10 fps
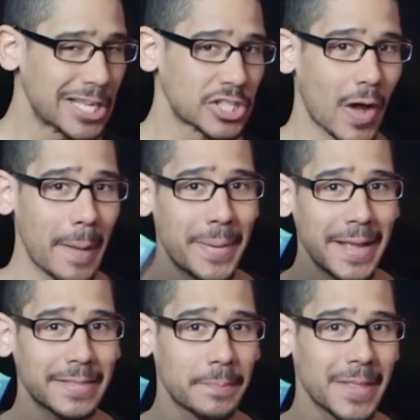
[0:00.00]
So I
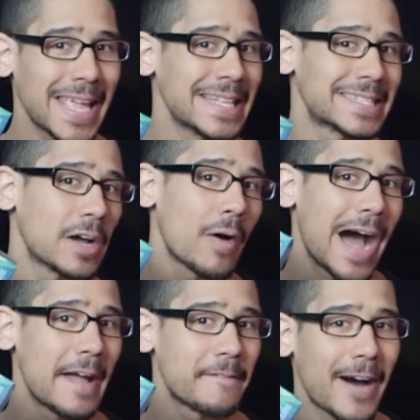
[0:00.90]
picked up the Intel
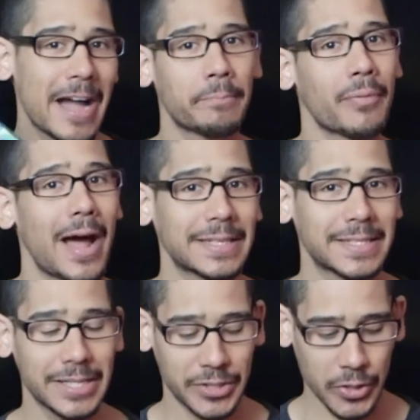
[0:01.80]
i5
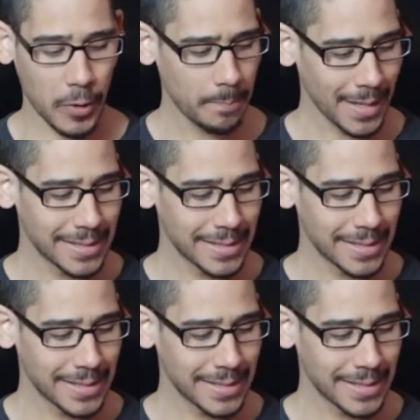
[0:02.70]
processor,